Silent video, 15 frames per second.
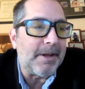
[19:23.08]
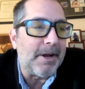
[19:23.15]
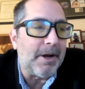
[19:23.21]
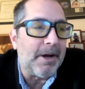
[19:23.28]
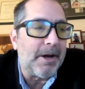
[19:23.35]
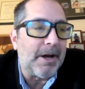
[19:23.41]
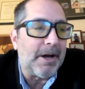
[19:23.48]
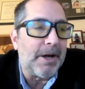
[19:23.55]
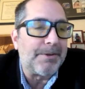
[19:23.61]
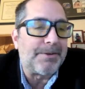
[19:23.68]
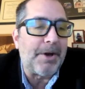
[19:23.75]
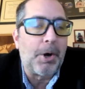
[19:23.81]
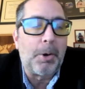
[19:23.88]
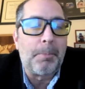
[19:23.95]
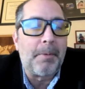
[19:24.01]
a
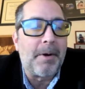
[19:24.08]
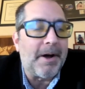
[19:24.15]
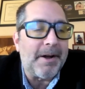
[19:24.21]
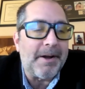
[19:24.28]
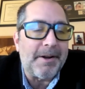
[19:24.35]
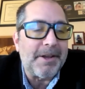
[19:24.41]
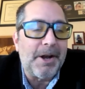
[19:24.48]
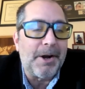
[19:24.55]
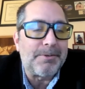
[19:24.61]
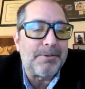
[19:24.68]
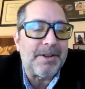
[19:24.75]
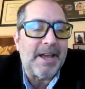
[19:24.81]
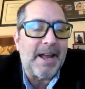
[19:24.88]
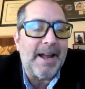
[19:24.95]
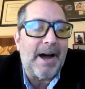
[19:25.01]
tome, to
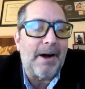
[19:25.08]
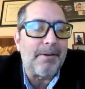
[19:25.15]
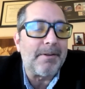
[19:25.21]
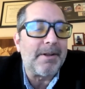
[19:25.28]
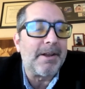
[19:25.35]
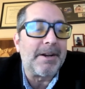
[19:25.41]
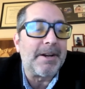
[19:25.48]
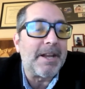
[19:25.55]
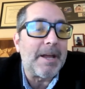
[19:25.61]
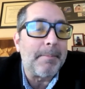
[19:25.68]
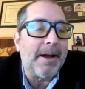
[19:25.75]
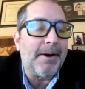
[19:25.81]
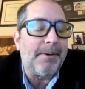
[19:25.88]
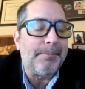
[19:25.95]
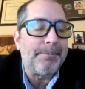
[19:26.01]
get out in an
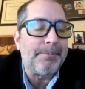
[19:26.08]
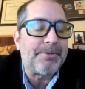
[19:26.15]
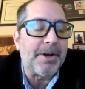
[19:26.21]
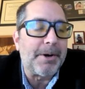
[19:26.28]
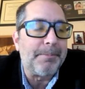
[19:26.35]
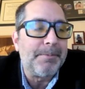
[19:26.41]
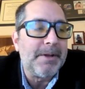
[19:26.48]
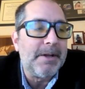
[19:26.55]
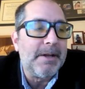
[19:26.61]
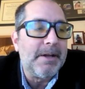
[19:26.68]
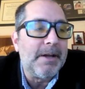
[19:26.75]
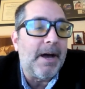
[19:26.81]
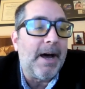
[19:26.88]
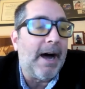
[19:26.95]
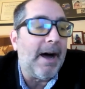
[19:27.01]
email. So
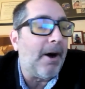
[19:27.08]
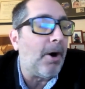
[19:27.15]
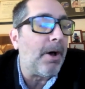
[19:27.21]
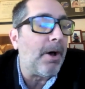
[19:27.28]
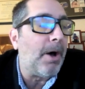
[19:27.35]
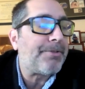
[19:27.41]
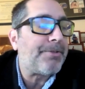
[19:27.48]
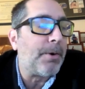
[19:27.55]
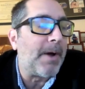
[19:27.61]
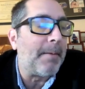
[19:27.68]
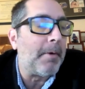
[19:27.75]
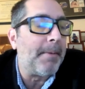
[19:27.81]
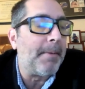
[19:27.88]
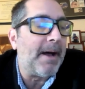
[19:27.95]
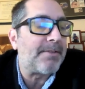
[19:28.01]
also
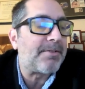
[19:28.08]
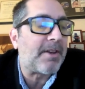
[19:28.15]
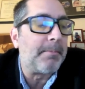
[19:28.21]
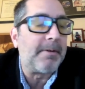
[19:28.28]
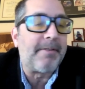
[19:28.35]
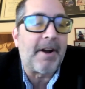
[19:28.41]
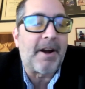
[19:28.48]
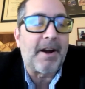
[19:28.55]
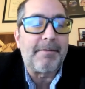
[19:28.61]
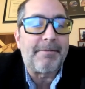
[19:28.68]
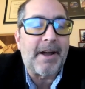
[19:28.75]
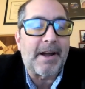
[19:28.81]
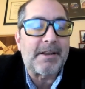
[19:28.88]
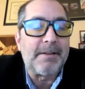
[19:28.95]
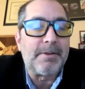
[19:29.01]
MMS can be very
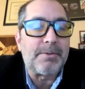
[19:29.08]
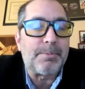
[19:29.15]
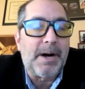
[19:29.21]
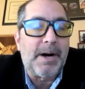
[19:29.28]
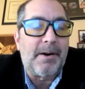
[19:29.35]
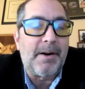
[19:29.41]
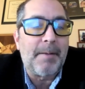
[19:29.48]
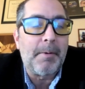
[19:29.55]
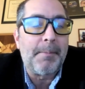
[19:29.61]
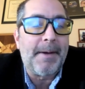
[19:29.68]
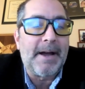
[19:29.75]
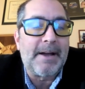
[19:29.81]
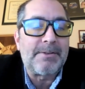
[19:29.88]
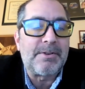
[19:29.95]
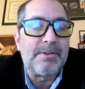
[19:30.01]
effective as well.
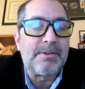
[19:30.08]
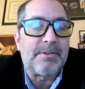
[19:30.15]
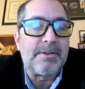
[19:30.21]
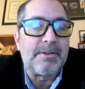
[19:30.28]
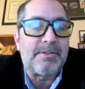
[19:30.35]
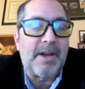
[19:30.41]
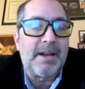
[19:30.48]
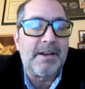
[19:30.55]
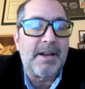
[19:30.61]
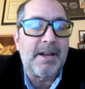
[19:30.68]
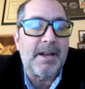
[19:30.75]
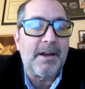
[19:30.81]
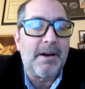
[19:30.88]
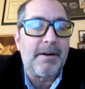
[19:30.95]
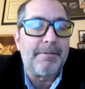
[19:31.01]
MMS is the
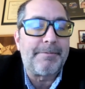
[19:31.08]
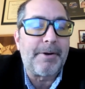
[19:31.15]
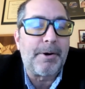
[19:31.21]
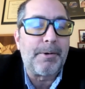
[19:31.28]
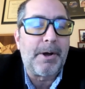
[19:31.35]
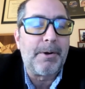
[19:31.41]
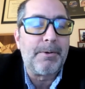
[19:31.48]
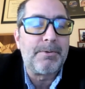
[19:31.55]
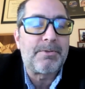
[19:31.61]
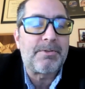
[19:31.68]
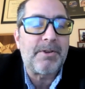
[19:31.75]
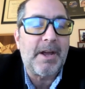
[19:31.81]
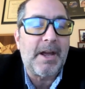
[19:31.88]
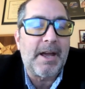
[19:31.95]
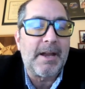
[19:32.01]
sending of photos
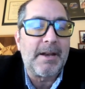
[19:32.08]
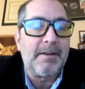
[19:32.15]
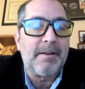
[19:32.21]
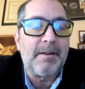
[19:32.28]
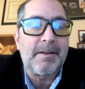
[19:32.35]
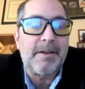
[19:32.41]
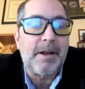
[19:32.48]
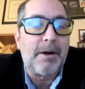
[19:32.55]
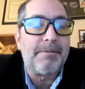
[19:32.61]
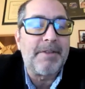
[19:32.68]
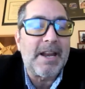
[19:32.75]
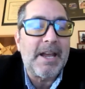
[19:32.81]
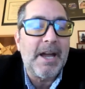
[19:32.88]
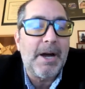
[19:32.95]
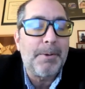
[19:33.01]
and,
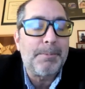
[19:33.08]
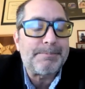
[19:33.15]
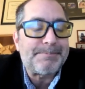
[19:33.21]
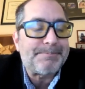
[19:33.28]
video.